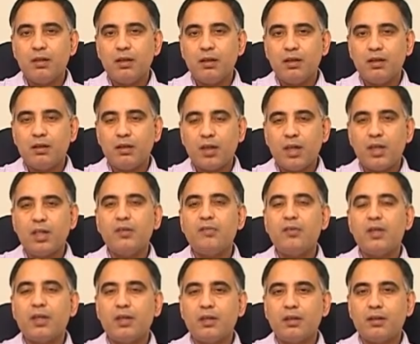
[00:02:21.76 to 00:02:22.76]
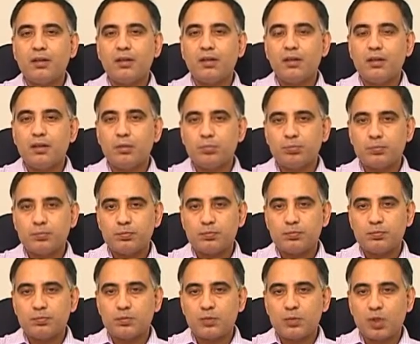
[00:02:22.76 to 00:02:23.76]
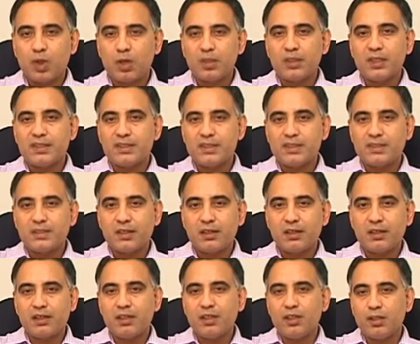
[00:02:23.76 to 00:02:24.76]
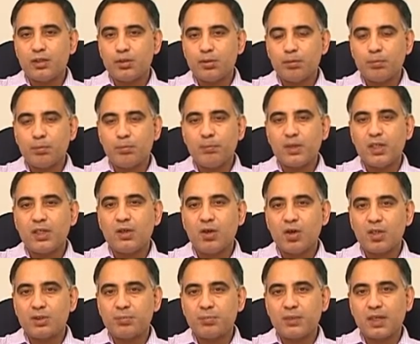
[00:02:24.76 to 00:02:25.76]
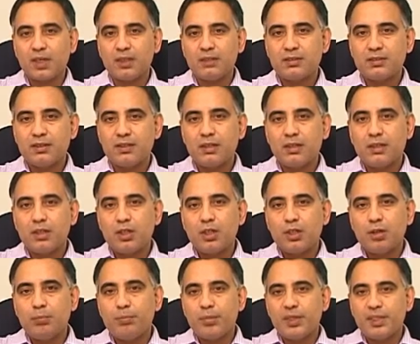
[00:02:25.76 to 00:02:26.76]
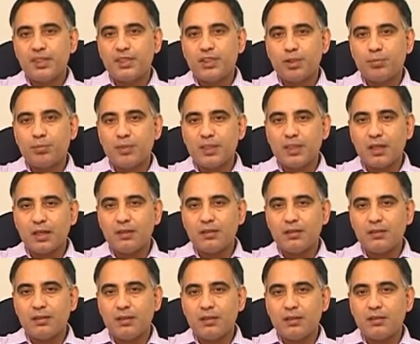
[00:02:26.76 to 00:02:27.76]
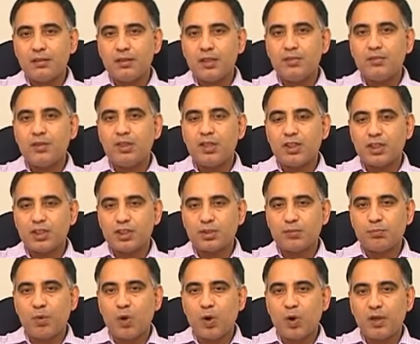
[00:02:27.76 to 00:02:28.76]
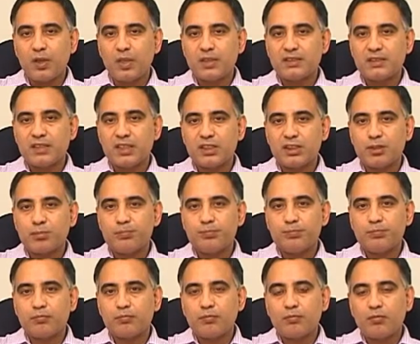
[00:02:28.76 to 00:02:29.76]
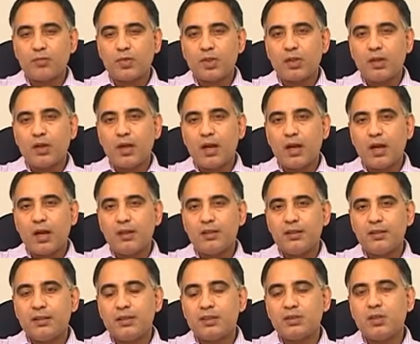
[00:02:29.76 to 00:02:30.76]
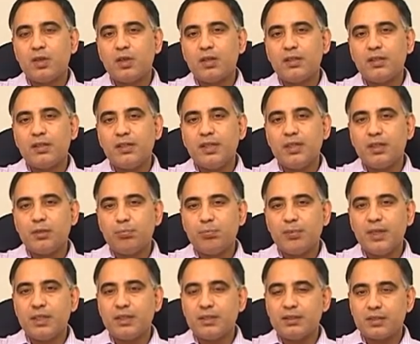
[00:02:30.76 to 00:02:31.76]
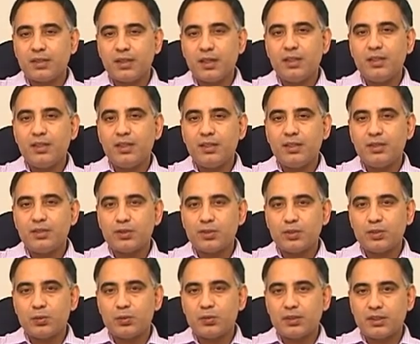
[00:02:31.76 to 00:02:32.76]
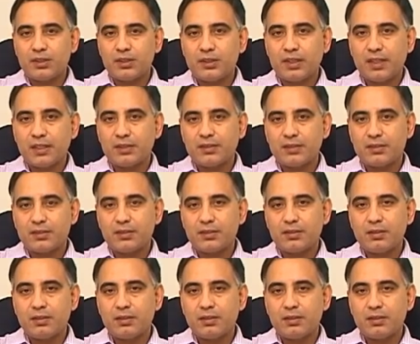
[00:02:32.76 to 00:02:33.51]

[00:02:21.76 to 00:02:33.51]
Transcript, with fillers: in anywhere, um, not necessarily in big hospitals, but it can be done in even in a smaller setup and it does not need a big training to do the test.